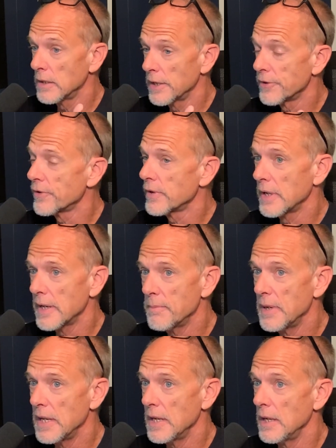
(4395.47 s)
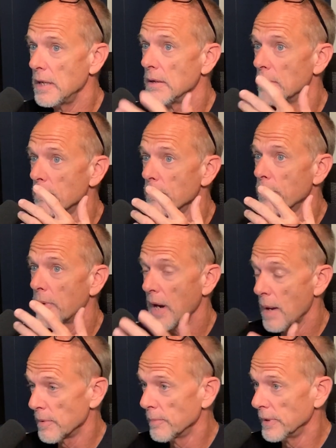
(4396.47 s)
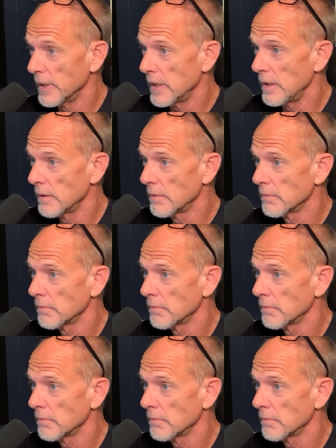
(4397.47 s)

literally be probably